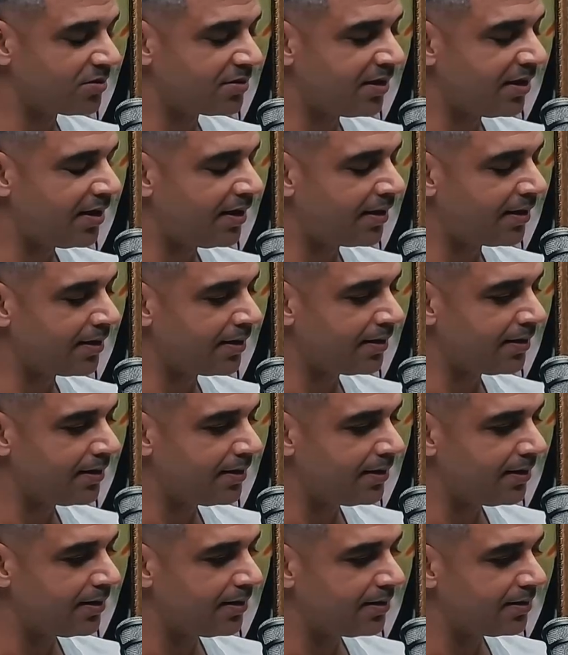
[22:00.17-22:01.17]
take.
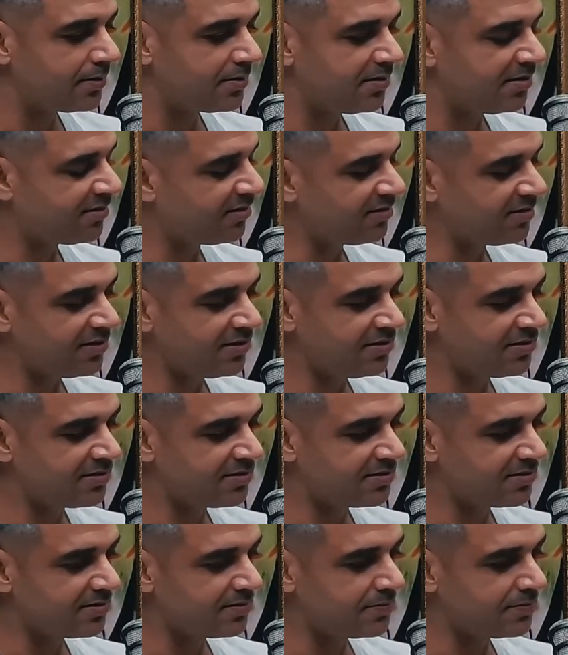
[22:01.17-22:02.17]
This
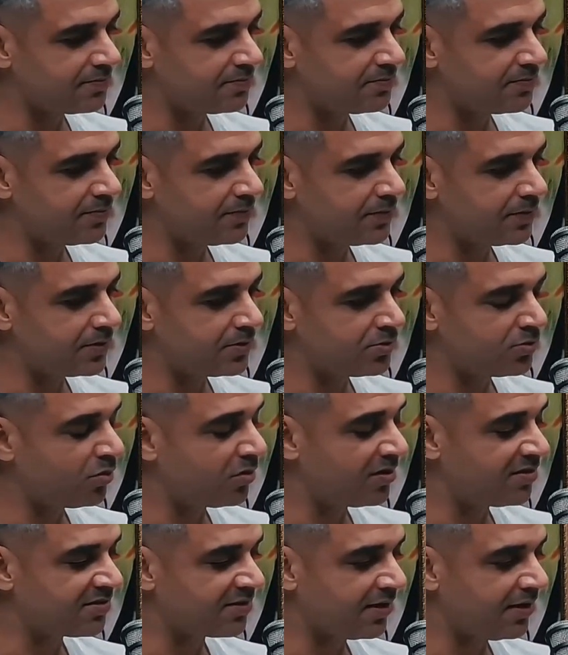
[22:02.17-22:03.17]
is too
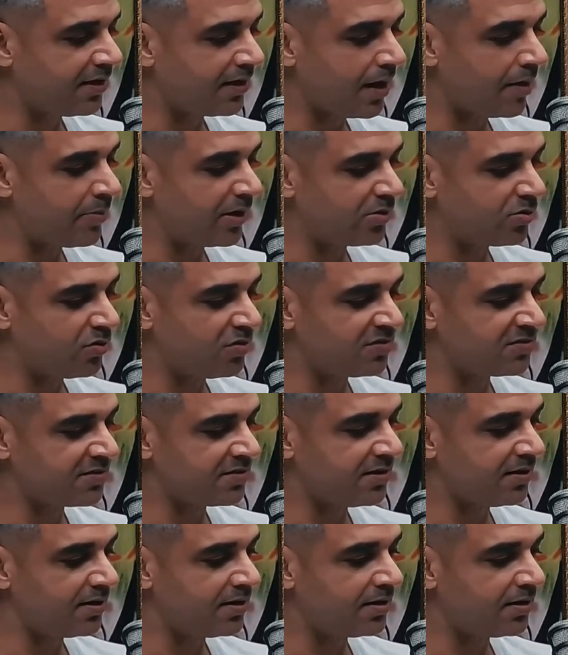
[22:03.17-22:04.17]
risky coming to
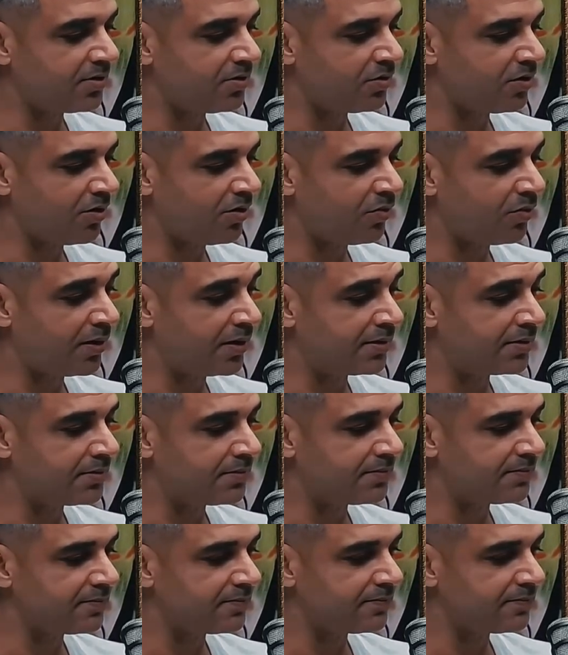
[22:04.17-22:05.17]
Australia. I don't know one,
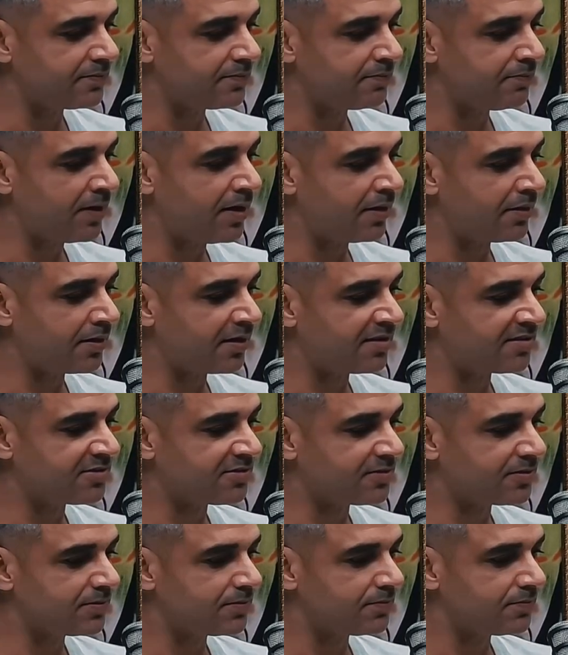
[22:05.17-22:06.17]
but there
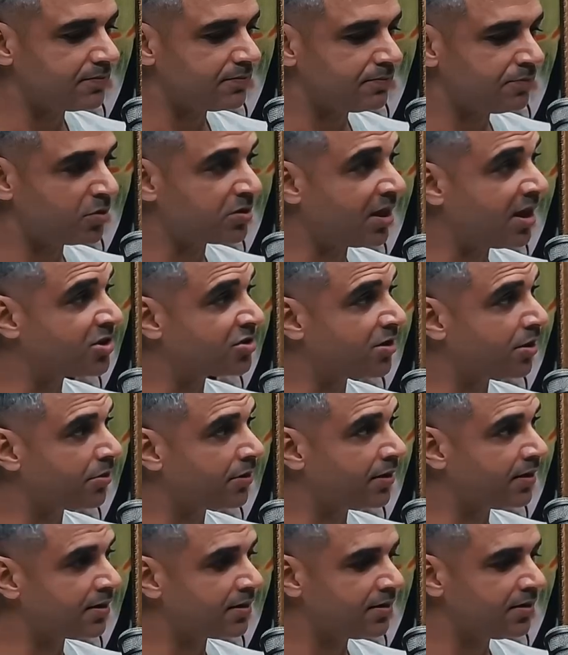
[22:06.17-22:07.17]
is potential
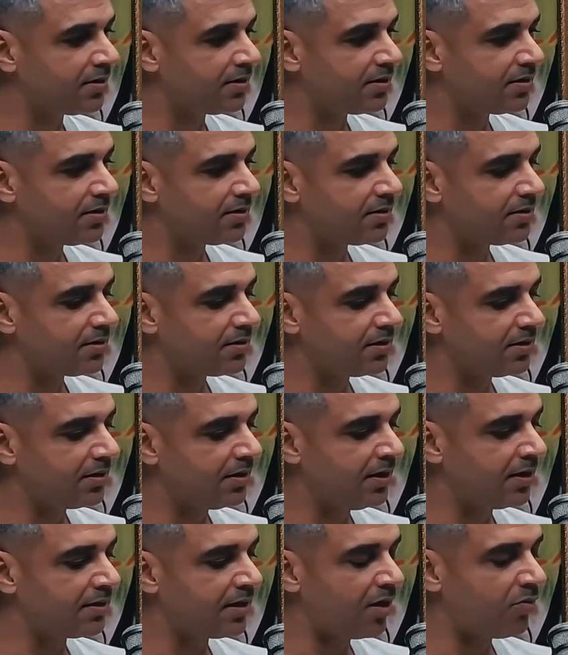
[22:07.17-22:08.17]
there.
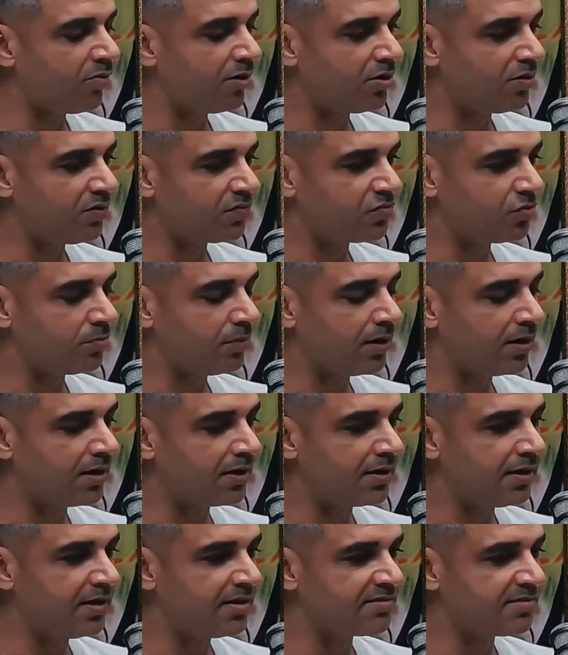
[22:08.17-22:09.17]
Yeah, that one of
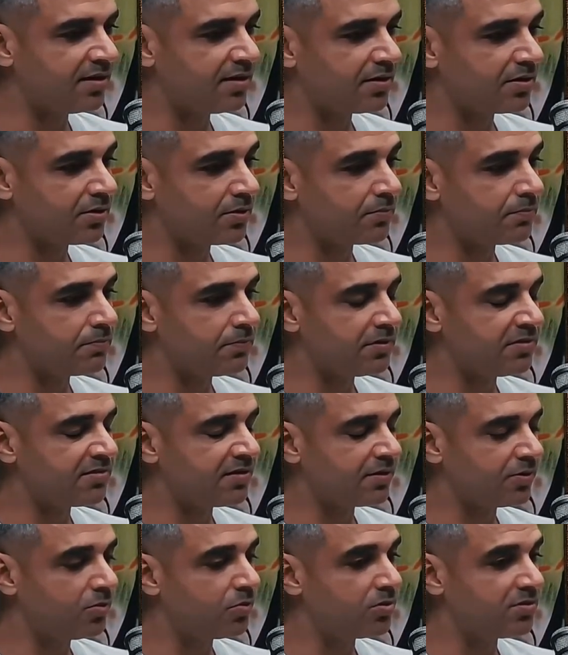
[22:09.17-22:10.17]
Dubai. It's a
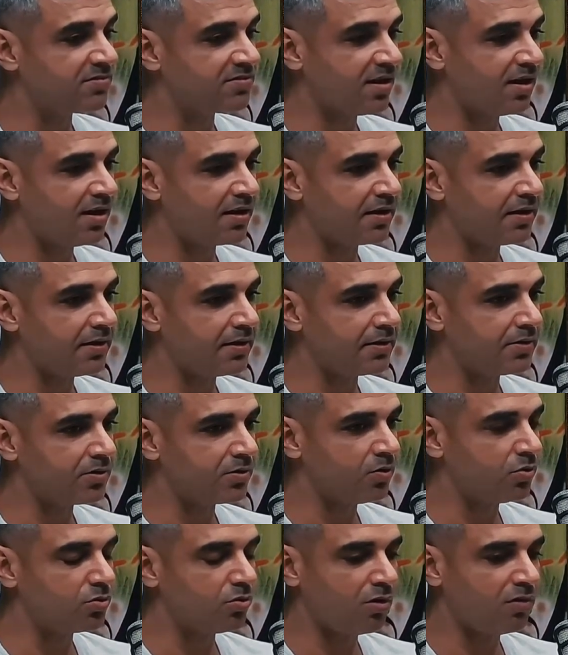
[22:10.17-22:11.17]
good salary, a
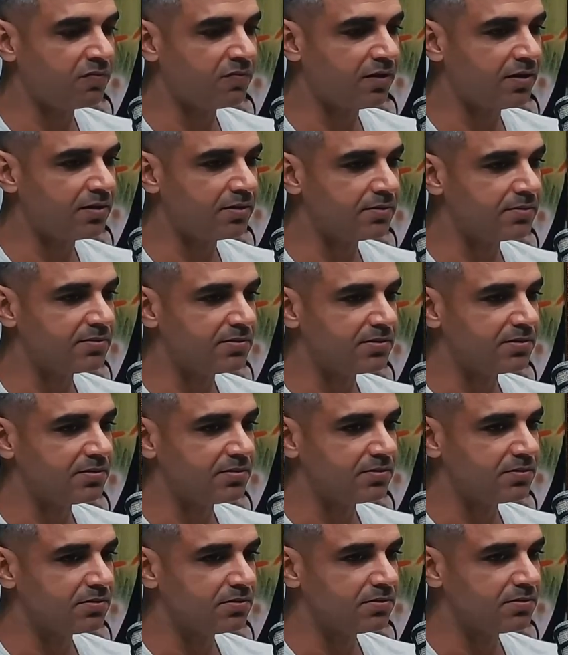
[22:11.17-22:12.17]
good offer,
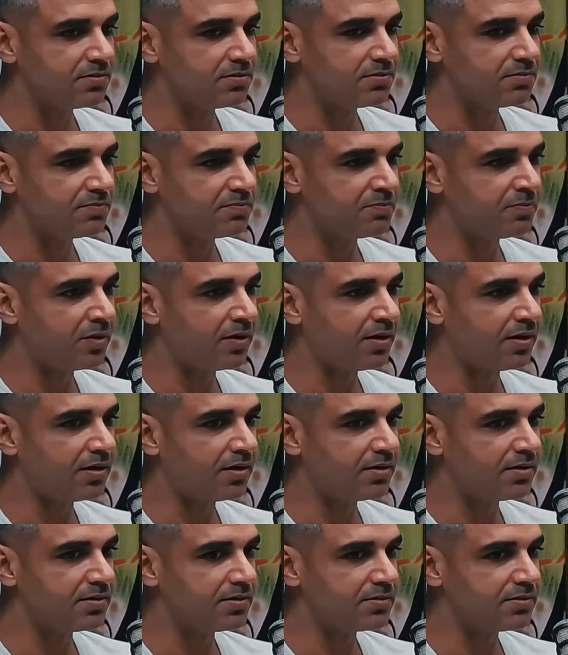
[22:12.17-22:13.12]
but